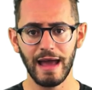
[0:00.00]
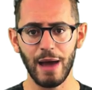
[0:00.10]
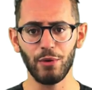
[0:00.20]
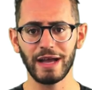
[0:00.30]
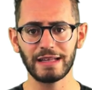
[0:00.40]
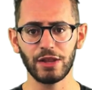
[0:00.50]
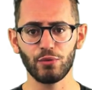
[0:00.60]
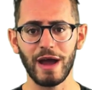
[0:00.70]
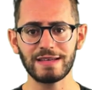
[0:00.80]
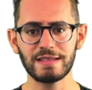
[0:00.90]
and we'll get to the
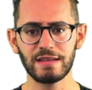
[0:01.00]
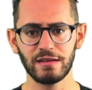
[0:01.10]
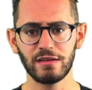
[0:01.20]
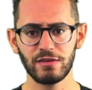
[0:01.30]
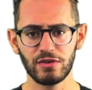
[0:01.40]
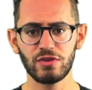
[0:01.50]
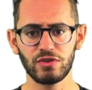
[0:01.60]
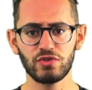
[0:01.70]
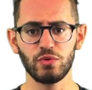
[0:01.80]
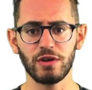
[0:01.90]
rest
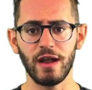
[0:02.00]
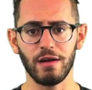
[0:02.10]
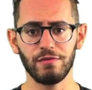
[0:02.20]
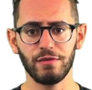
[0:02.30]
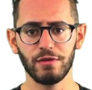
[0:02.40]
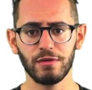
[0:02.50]
soon enough.